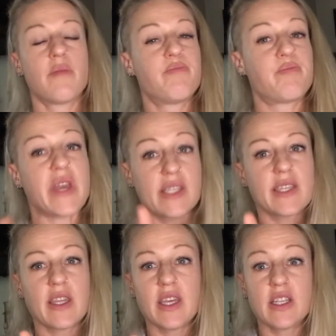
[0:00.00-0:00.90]

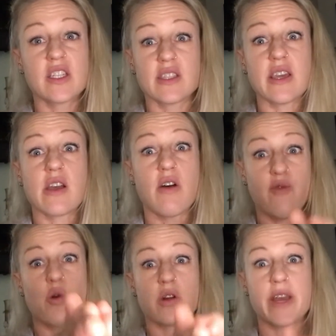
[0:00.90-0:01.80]
basically just like a
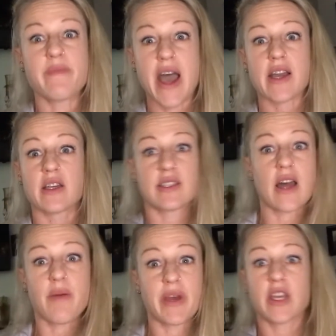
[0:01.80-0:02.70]
forward and back, a
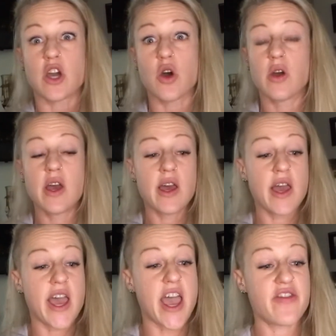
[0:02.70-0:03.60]
stop and go.
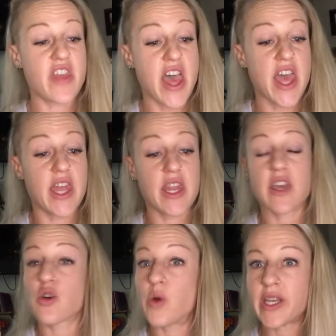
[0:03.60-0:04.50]
And then
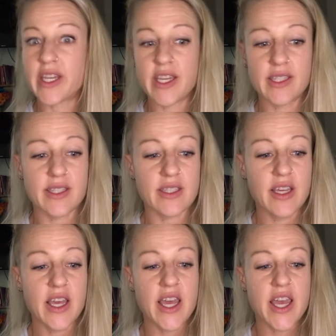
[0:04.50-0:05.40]
quickness
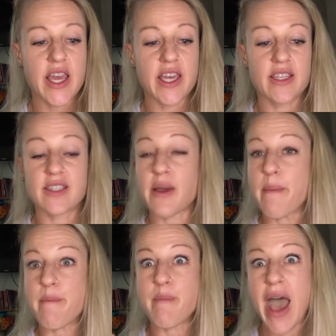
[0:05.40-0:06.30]
is
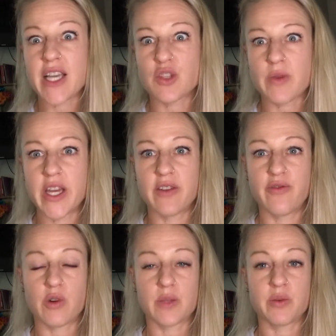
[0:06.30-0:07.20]
max rate of
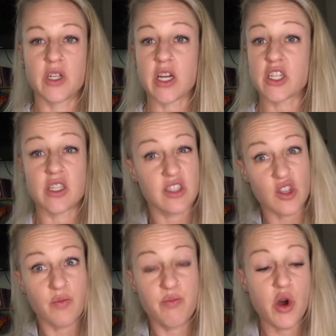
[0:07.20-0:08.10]
force production.
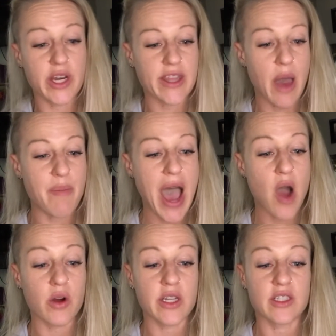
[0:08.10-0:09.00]
So putting that
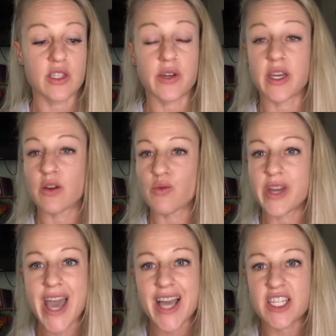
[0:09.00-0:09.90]
power into it,
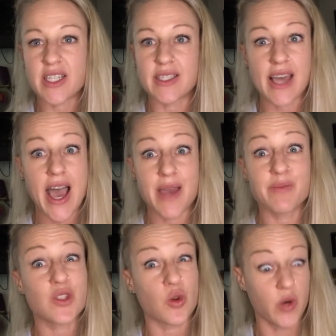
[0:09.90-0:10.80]
reaction time,
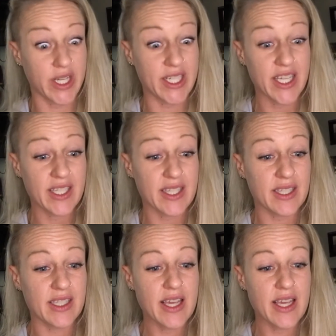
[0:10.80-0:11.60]
so quickness.